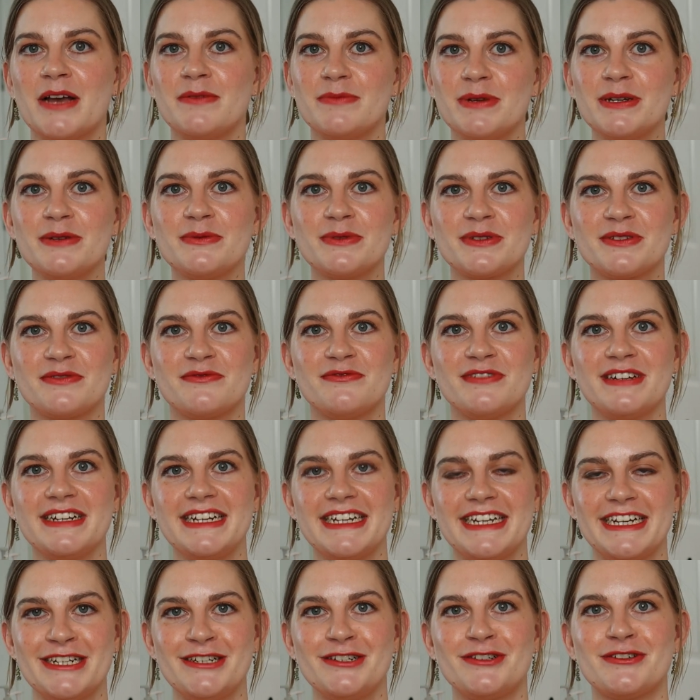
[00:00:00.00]
But it was a
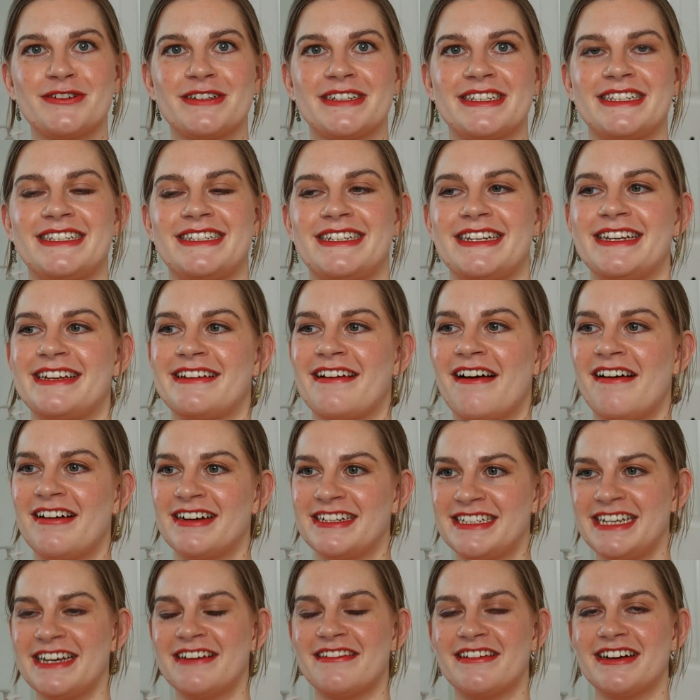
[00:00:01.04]
really interesting
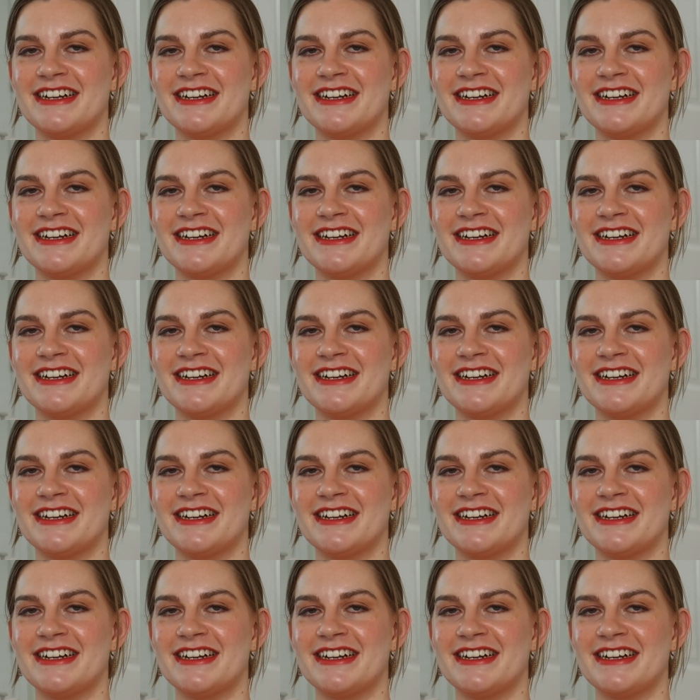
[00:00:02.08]
idea.